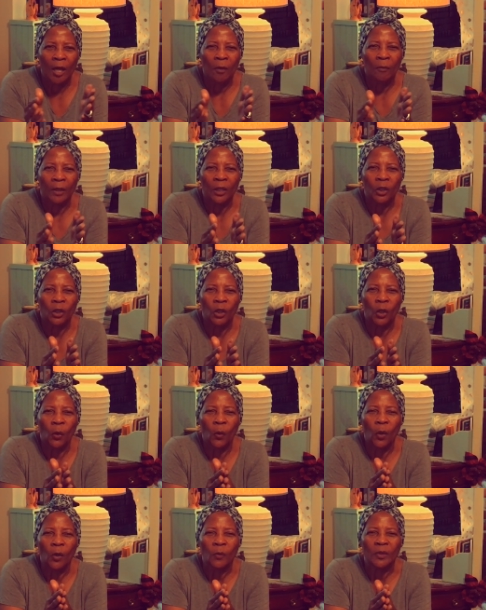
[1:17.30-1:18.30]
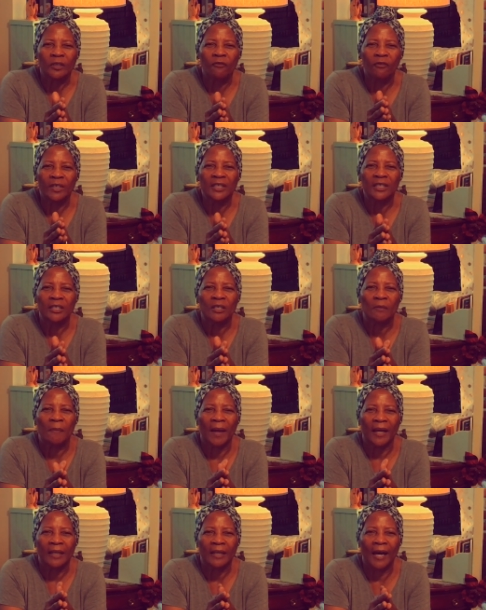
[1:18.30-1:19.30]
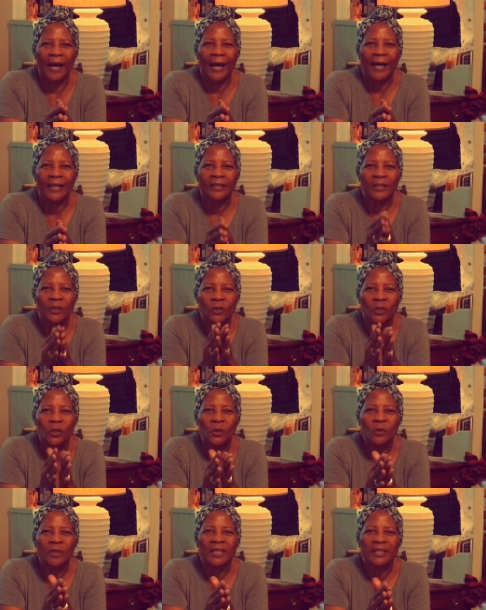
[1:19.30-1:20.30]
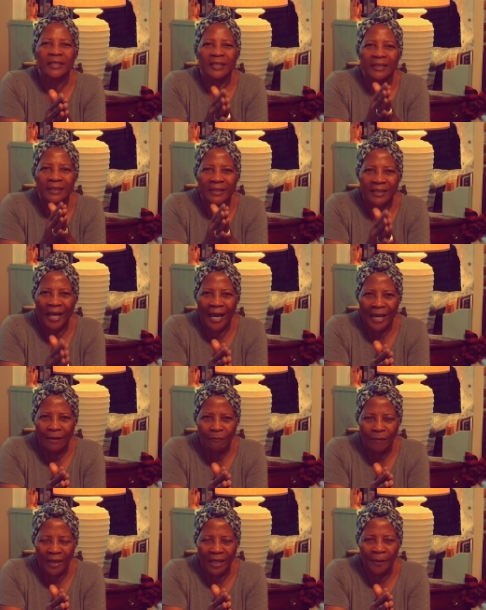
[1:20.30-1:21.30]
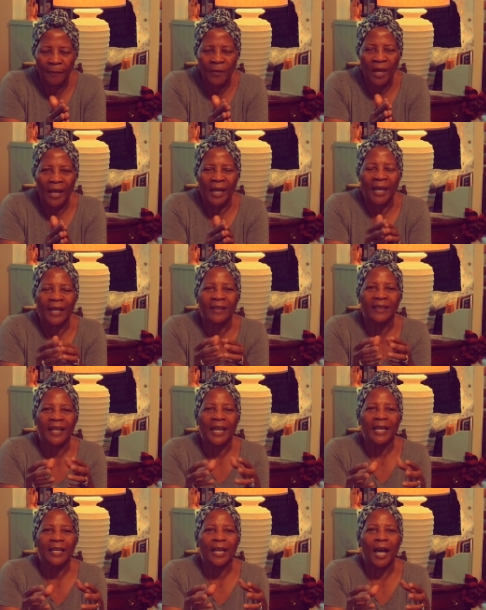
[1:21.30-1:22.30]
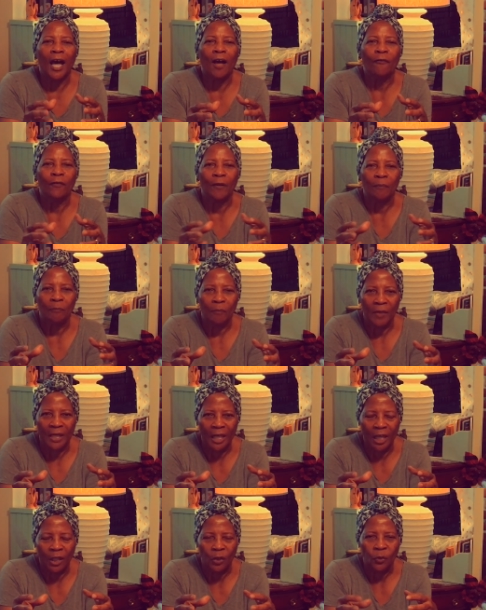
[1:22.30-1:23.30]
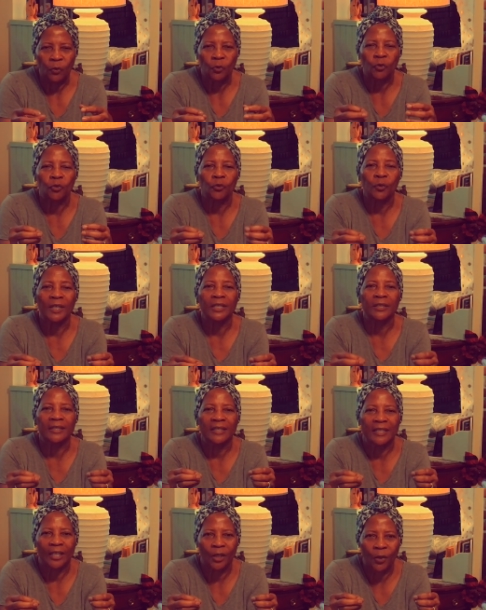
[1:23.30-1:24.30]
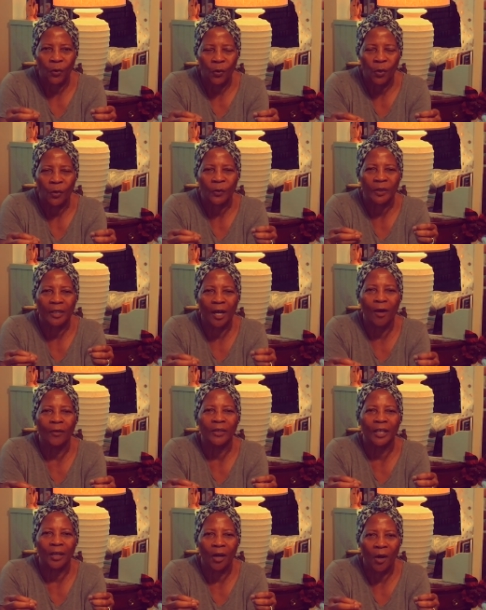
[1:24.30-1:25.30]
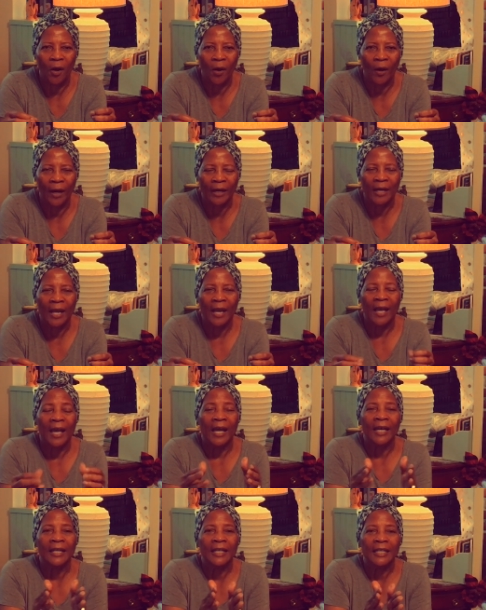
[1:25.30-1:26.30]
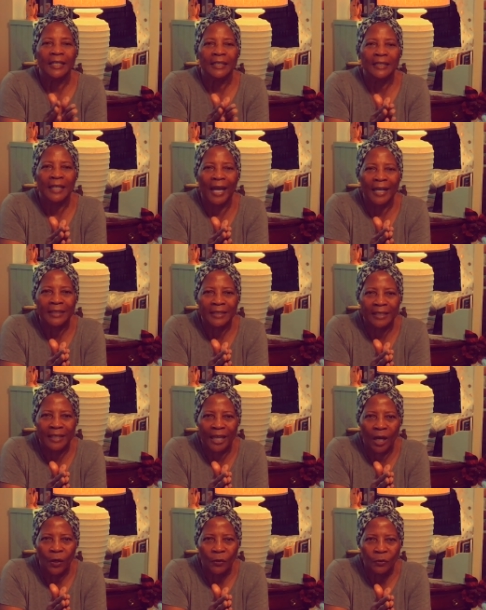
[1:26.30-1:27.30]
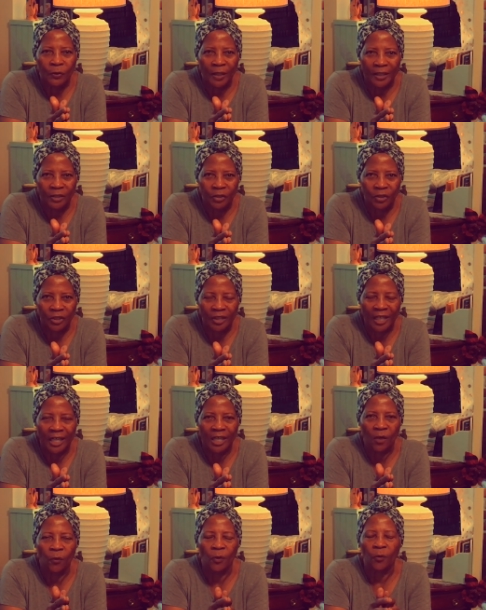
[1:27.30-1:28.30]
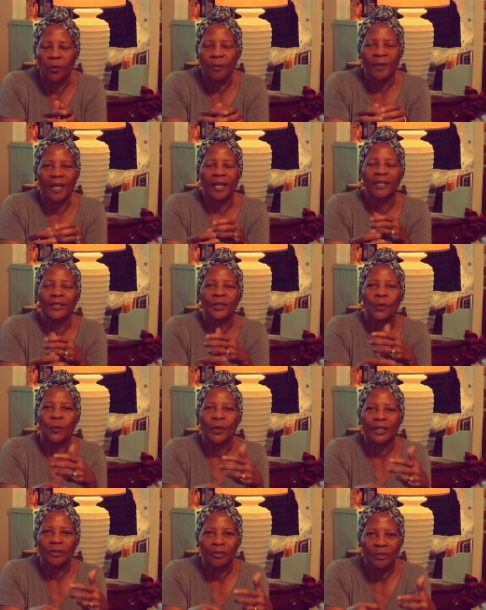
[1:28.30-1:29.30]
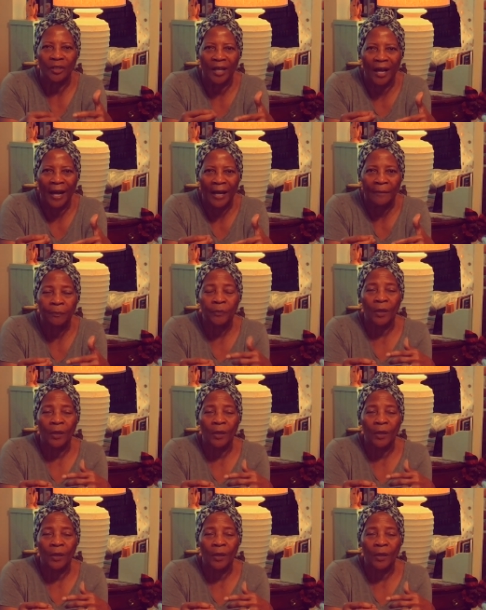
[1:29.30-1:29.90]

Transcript: But Noah was visited by God to do this assignment. And thank God for men who trust in the Lord with all their heart and lean not to their own understanding. When we begin to question God